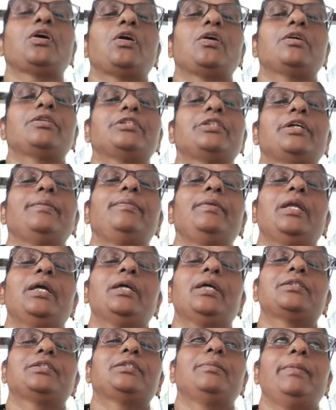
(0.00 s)
concept,
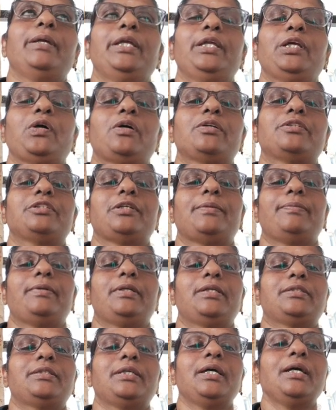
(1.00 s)
next main concept
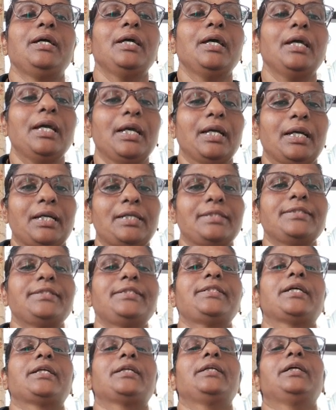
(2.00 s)
is a
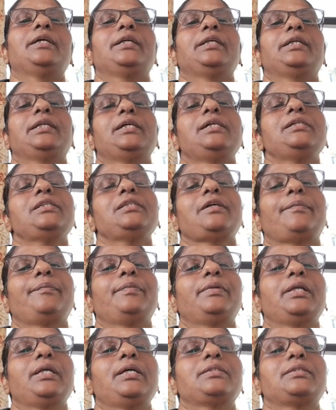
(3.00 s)
constructor in a
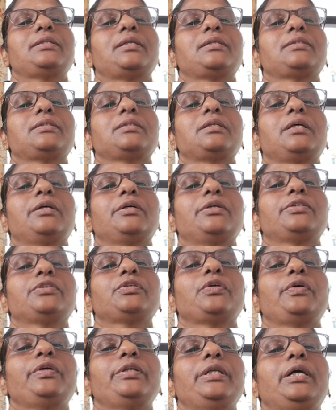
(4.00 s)
subclasses.
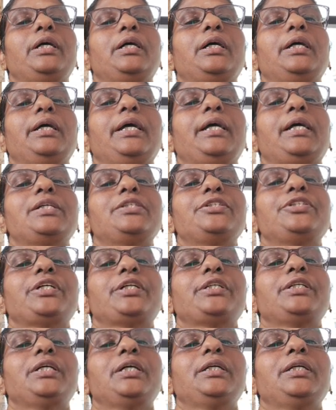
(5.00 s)
So in a
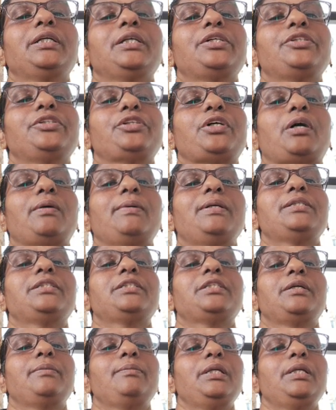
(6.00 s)
constructor in a Java is
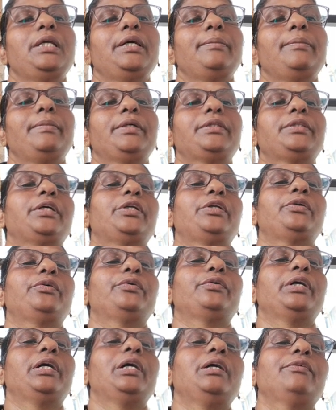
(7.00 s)
similar method to
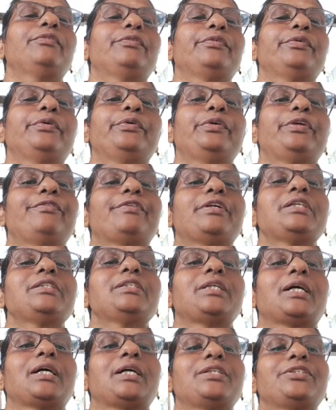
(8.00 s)
a few difference.
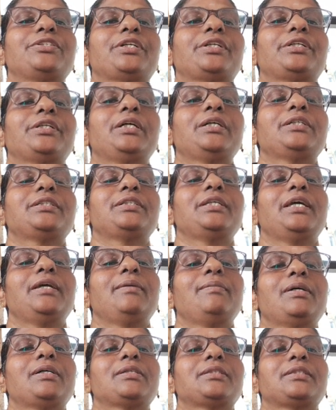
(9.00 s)
The constructor is
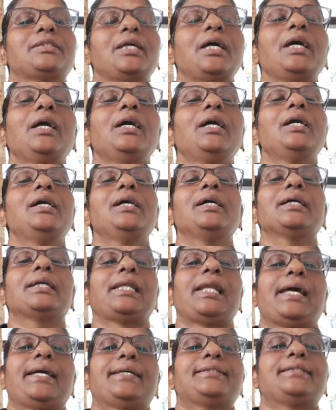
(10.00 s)
named as the
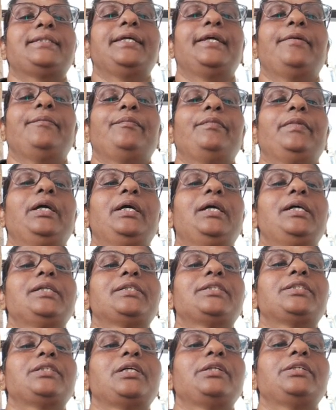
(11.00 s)
class name.
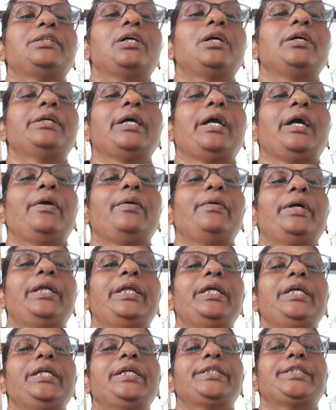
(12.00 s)
It not have
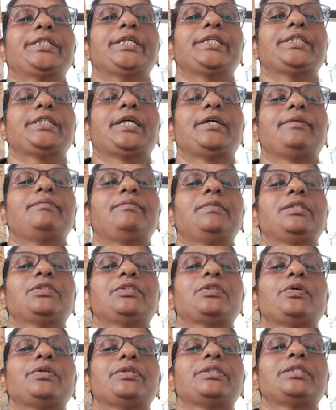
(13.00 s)
any return type.
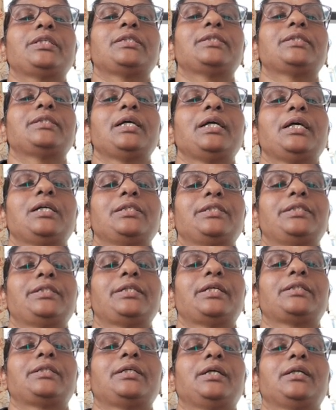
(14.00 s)
So it is a
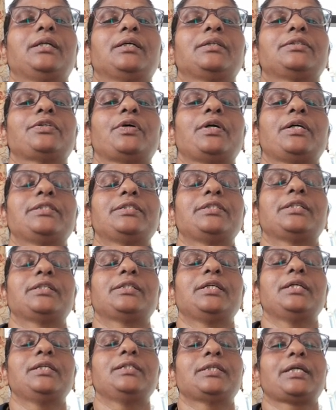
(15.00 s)
constructor. So
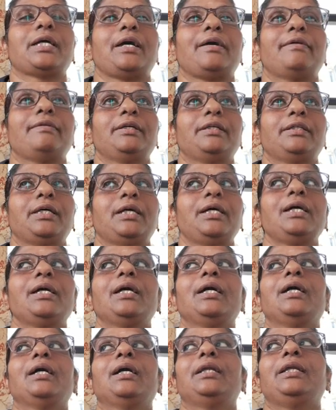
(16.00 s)
constructor is having the
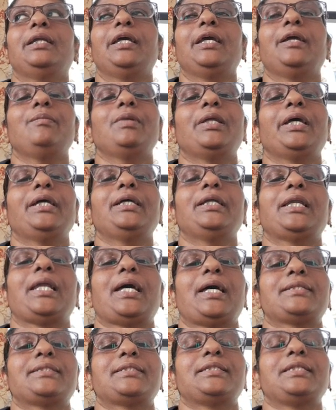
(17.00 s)
name like
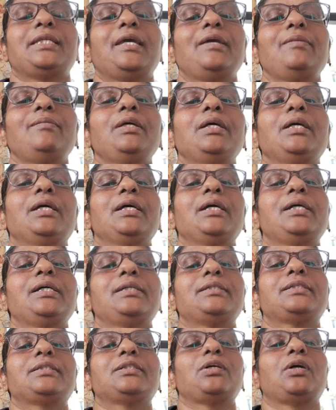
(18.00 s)
class name.
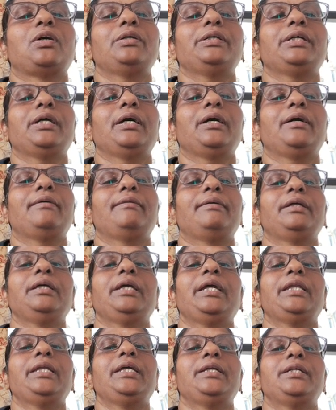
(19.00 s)
It's not having
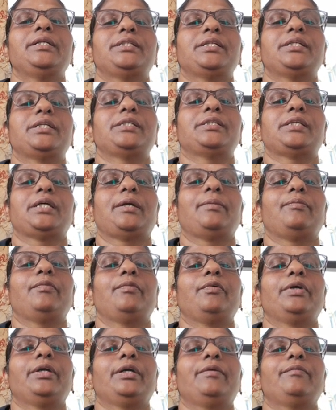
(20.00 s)
any return type.
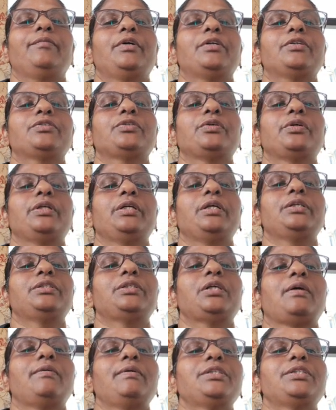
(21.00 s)
Okay, so in a
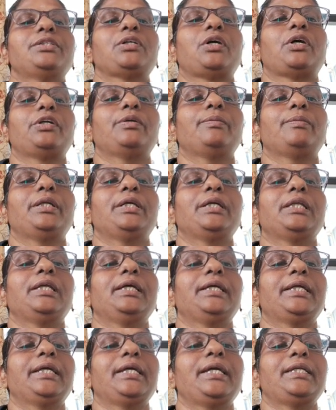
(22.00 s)
Java it's automatically
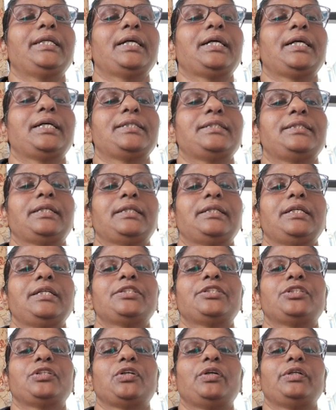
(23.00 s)
create a constructor.
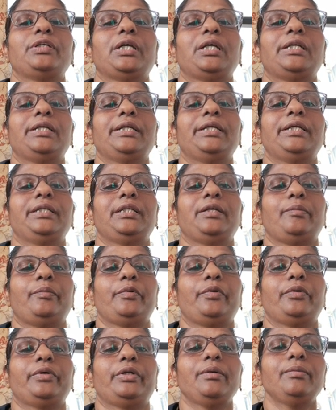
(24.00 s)
It's not already in a
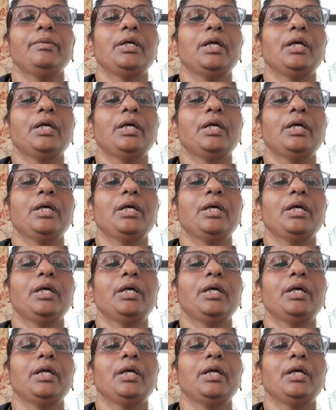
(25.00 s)
program.